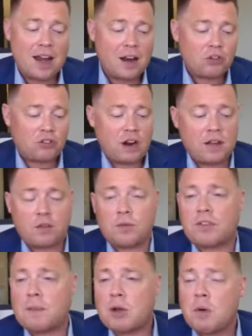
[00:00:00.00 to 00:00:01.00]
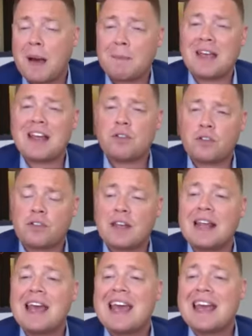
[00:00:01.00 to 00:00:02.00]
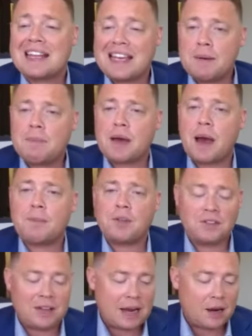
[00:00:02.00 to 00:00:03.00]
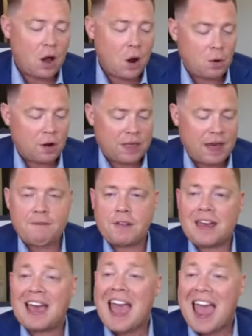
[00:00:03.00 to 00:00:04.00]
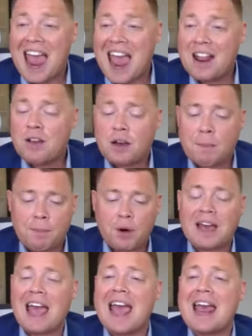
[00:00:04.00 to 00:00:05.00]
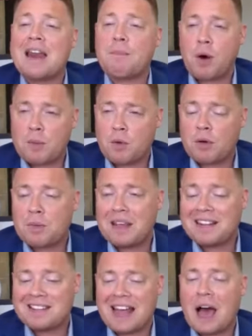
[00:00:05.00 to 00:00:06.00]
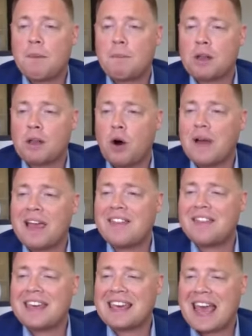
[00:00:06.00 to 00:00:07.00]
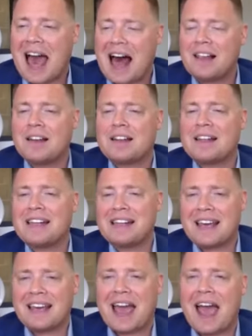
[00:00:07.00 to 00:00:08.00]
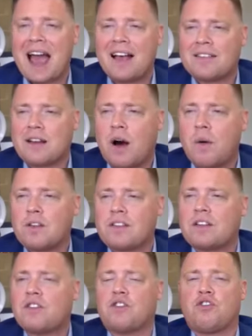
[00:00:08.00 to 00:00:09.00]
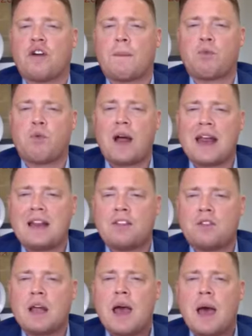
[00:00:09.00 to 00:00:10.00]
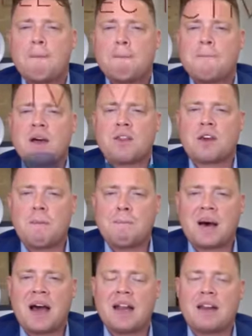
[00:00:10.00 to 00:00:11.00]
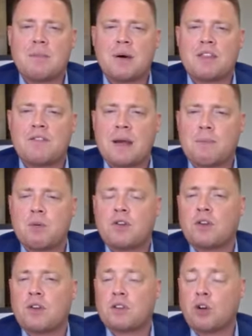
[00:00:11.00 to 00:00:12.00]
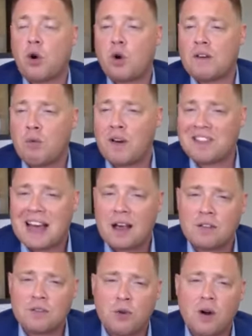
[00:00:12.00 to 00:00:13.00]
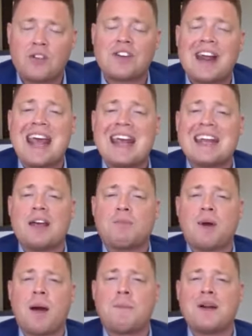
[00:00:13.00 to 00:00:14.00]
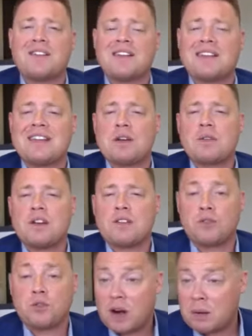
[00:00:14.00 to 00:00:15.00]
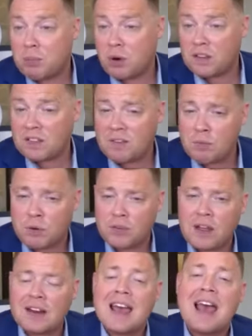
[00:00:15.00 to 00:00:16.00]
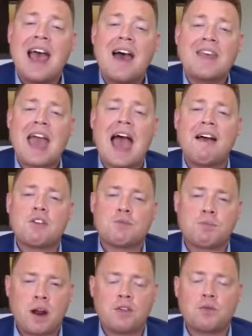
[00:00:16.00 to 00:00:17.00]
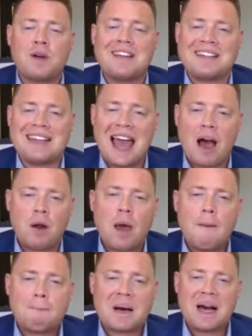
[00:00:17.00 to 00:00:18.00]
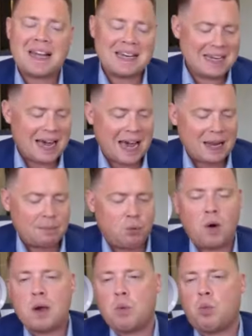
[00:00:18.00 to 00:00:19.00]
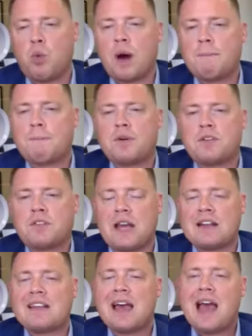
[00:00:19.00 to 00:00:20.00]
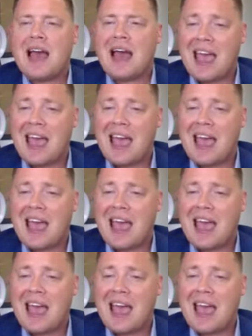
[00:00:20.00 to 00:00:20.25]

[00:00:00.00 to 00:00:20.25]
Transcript: and share this with somebody who might be interested in keeping up to date with everything. And you can book an appointment with me down below in the Calendly link. As always, let's just jump right into it. Month combined in the month of April, we sold a total of 1,488 properties, a decrease of 20.7%, and the average price went down by 9.1%